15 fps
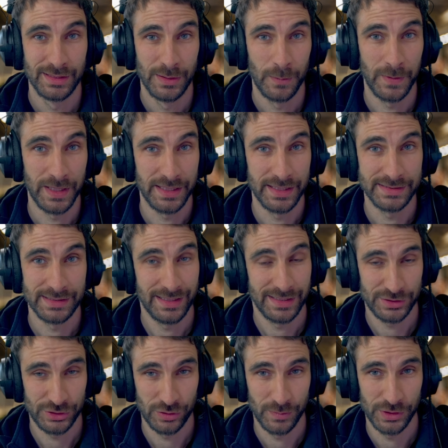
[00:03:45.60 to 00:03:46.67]
when there's an
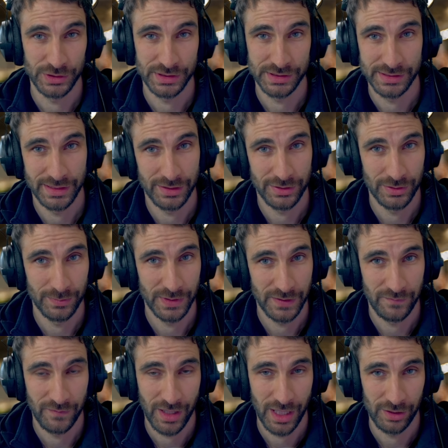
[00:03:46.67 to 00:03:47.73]
electrical emergency, it could be
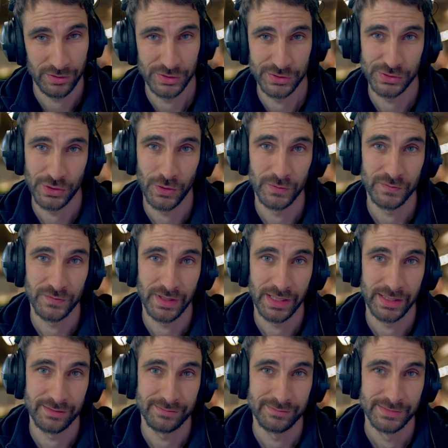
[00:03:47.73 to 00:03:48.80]
a fire on the stove,
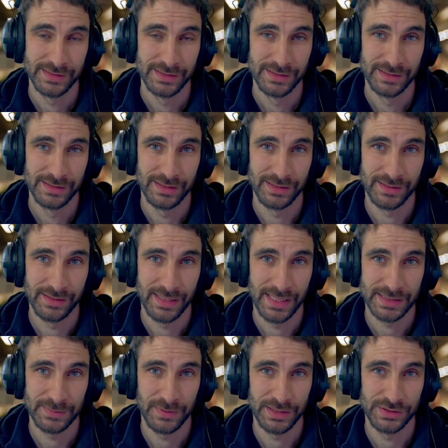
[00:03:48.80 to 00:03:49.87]
and the
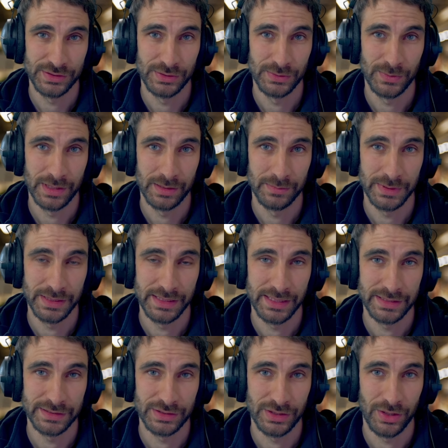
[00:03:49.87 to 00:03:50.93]
last place you want to be
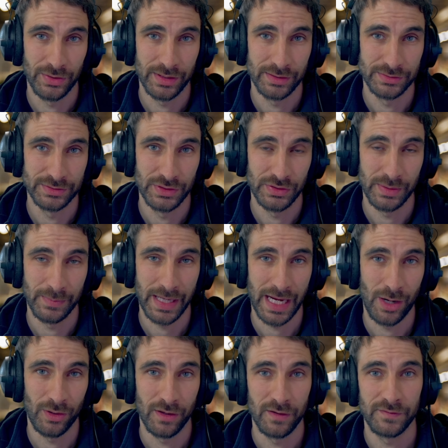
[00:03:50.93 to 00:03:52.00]
needing to go to turn the
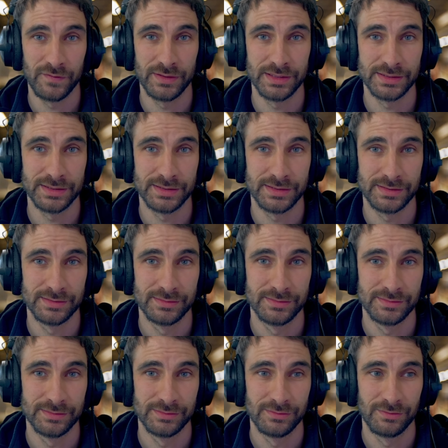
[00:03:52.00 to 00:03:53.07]
power off is
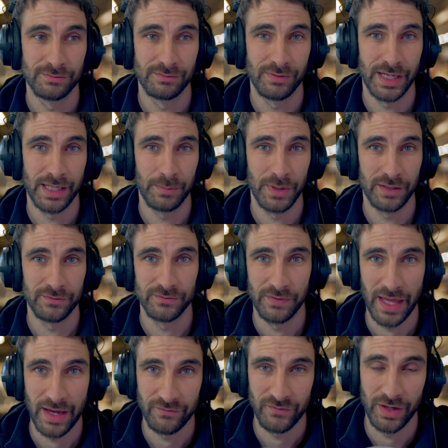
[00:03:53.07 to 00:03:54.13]
right above
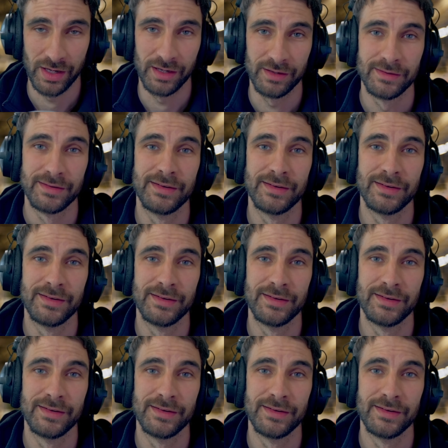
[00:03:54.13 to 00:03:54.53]
that fire.